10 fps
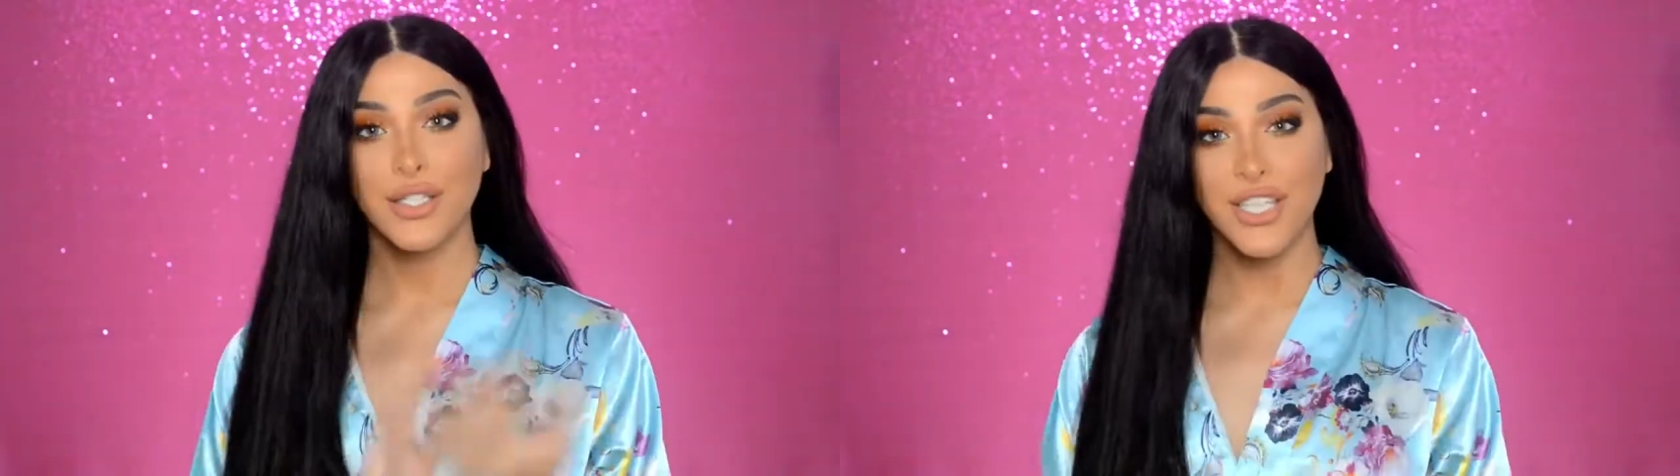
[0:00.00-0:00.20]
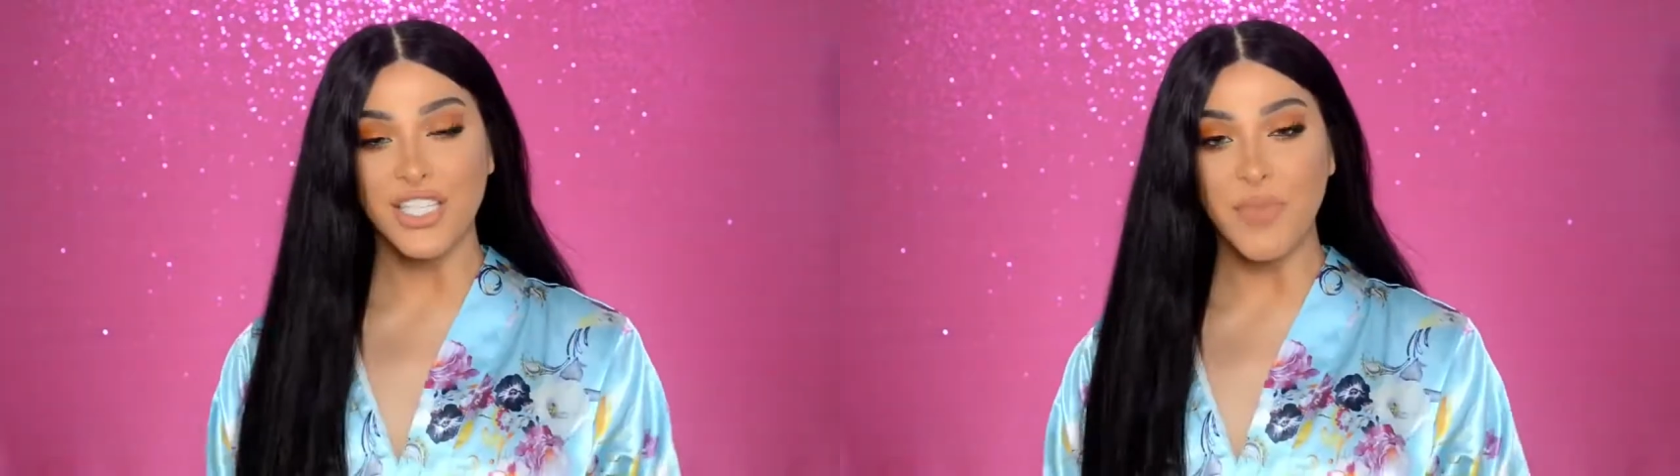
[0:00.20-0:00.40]

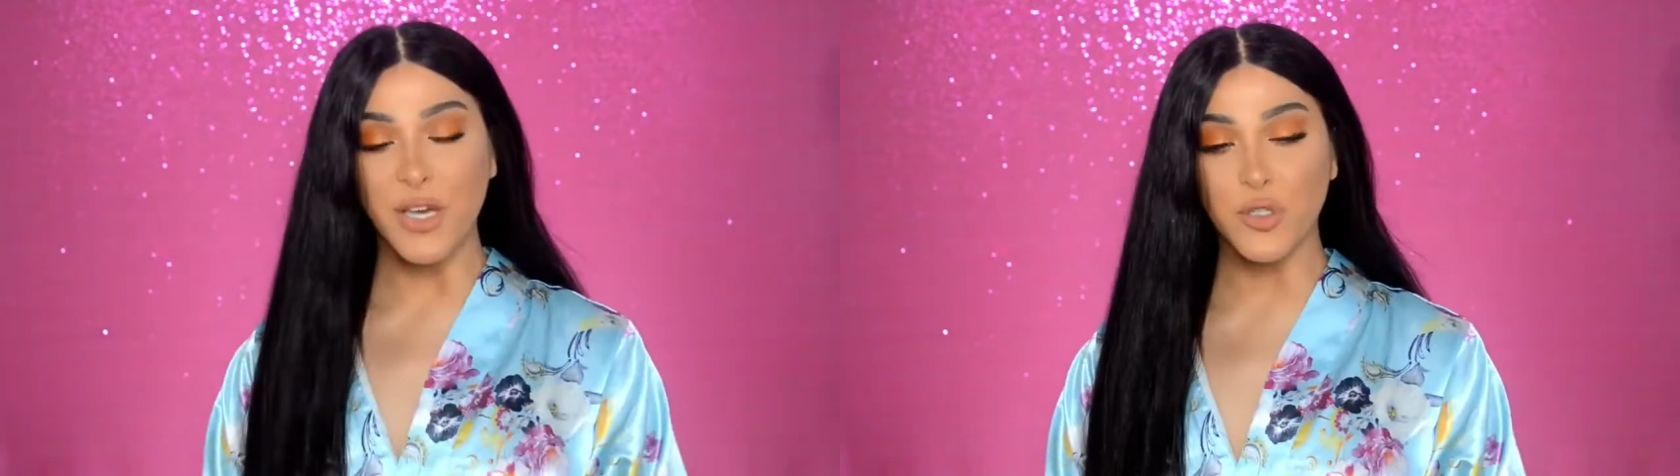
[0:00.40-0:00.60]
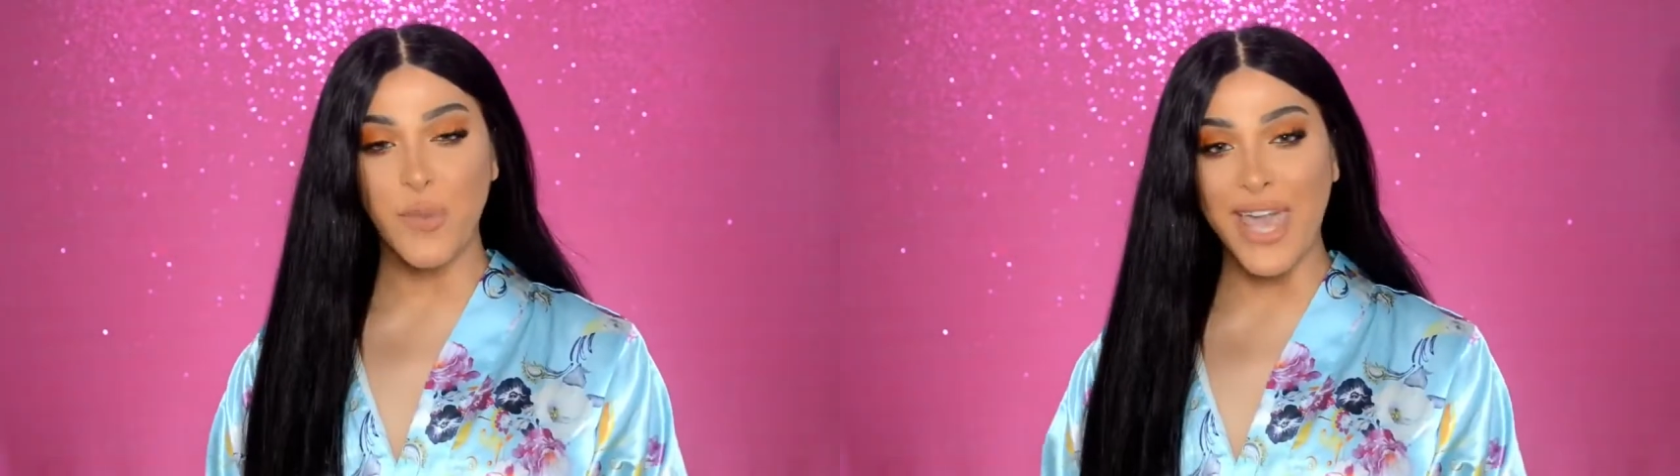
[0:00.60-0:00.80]
Just
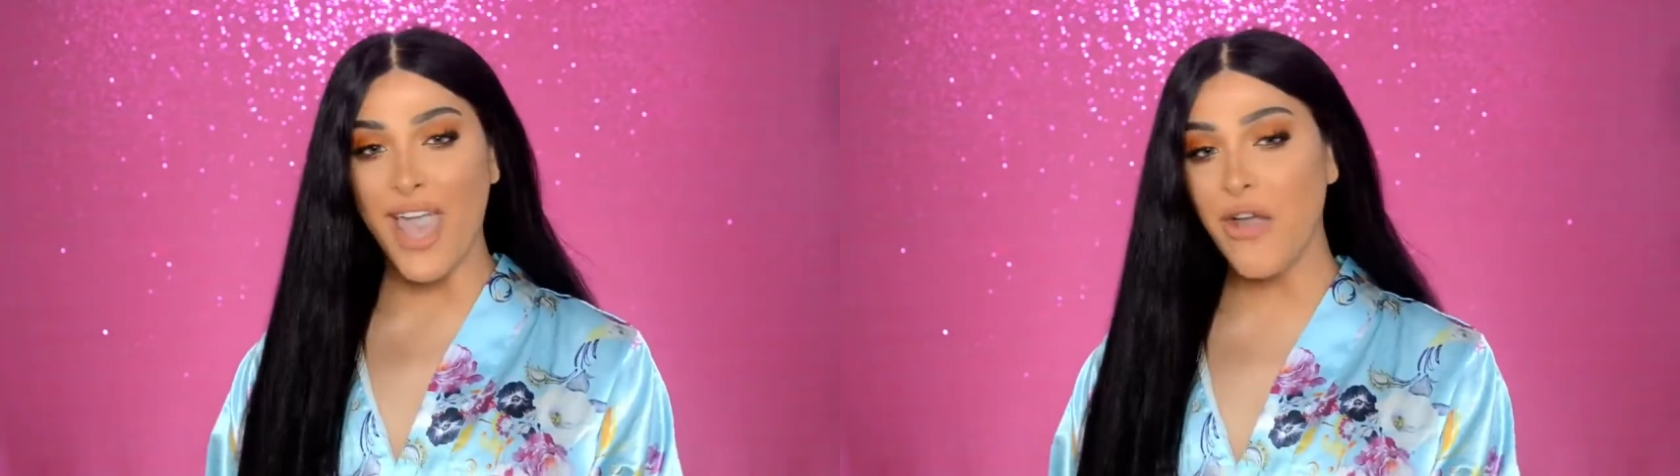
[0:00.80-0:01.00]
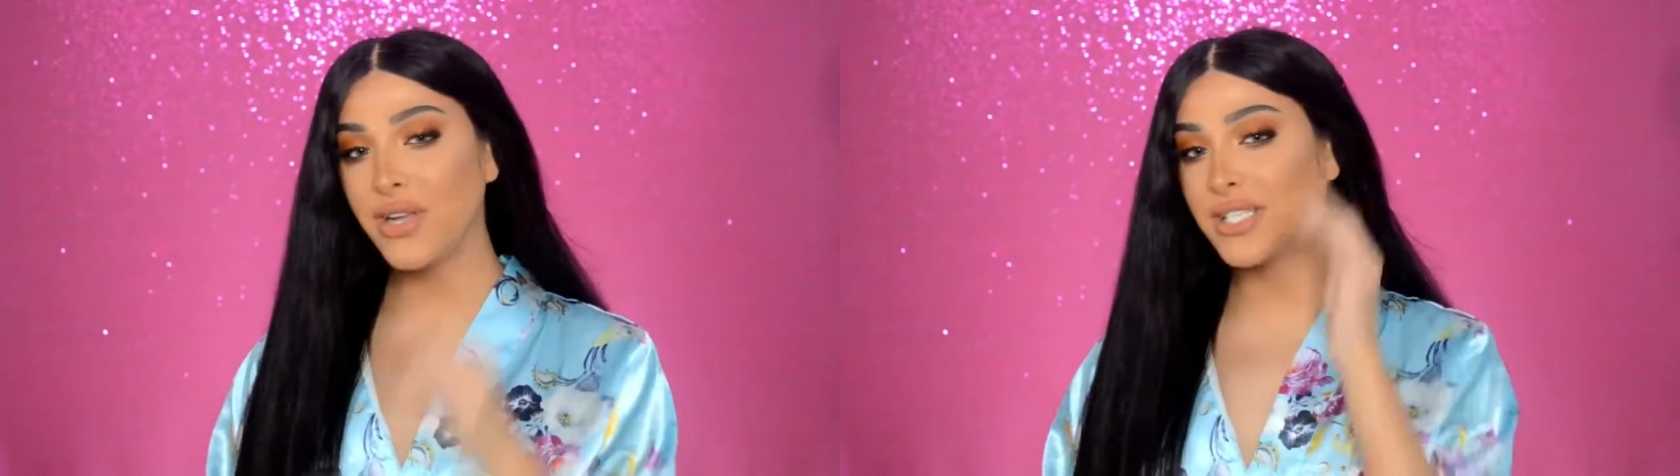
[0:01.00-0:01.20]
because my
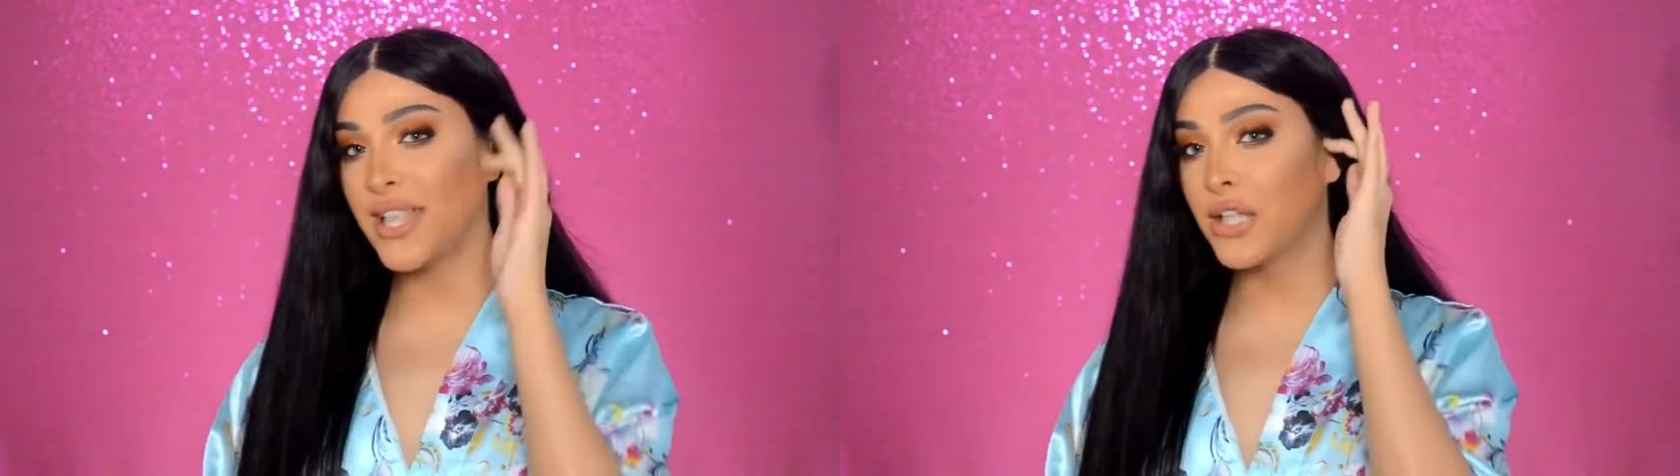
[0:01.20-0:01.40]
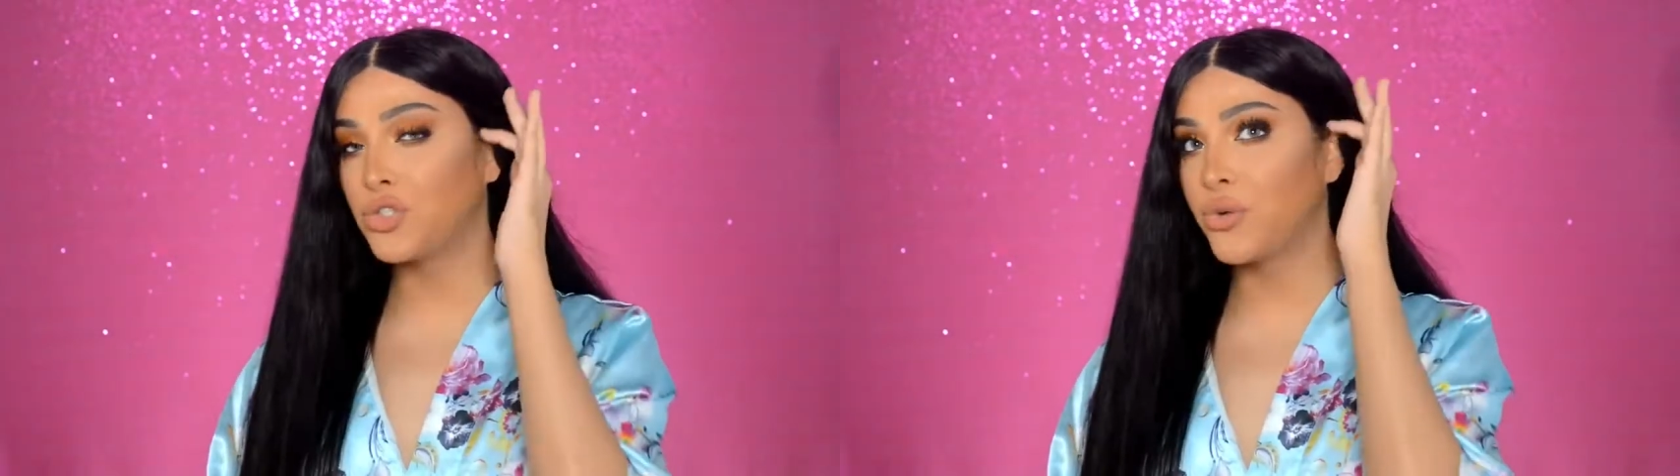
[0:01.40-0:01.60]
hair is
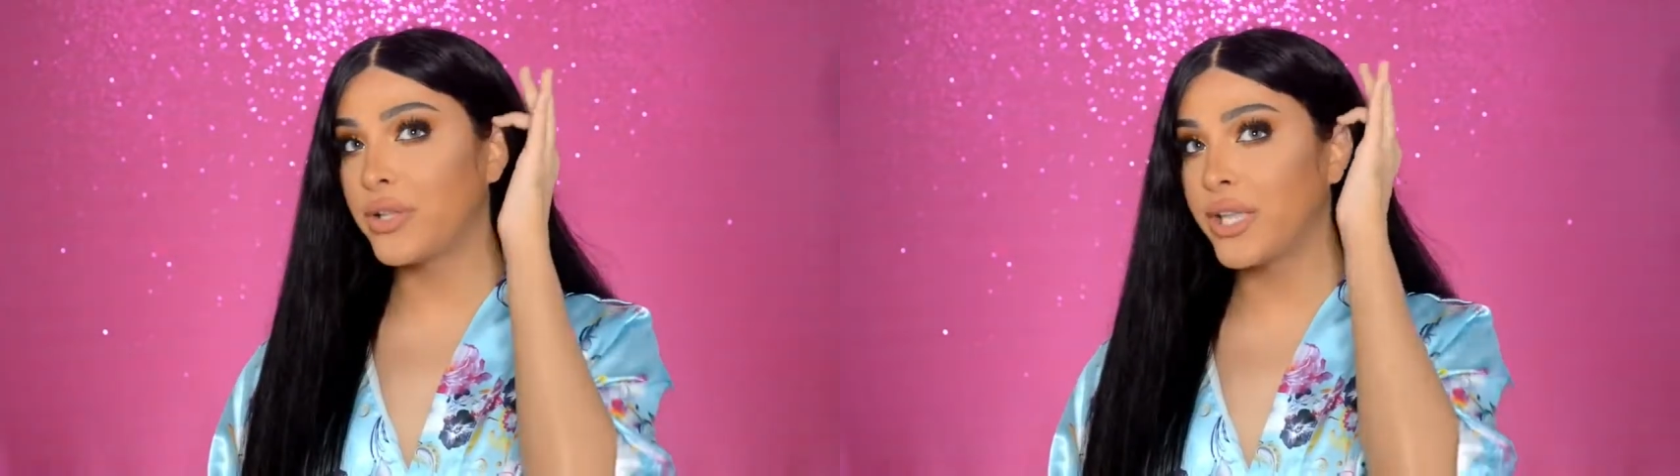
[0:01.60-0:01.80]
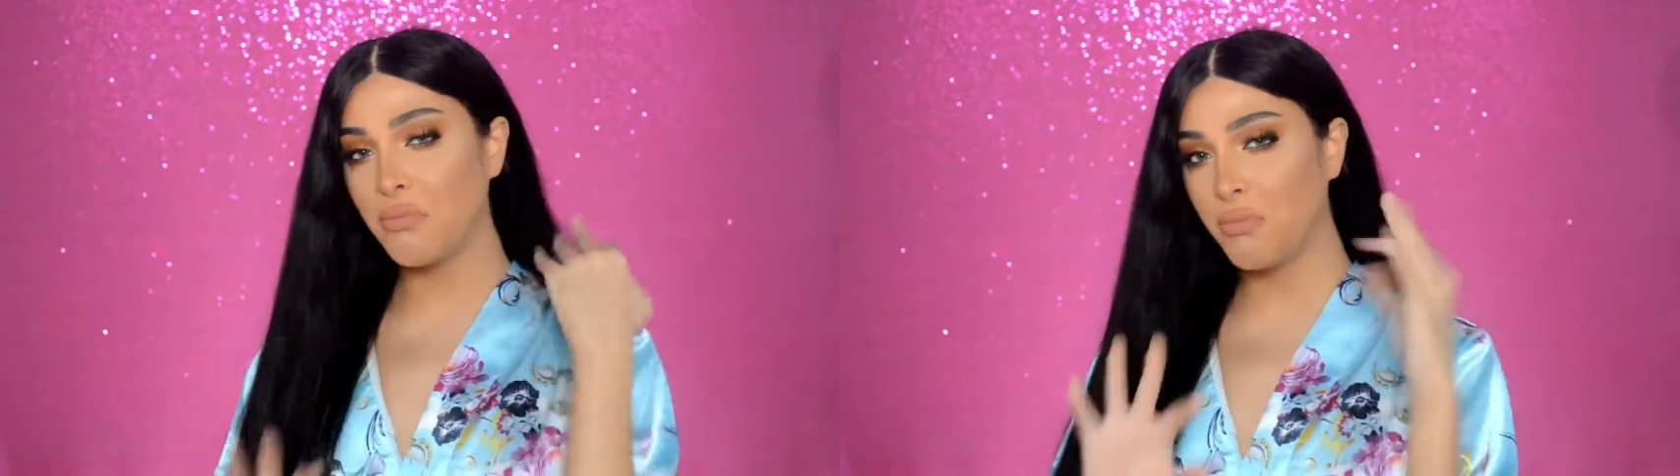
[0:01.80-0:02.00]
naturally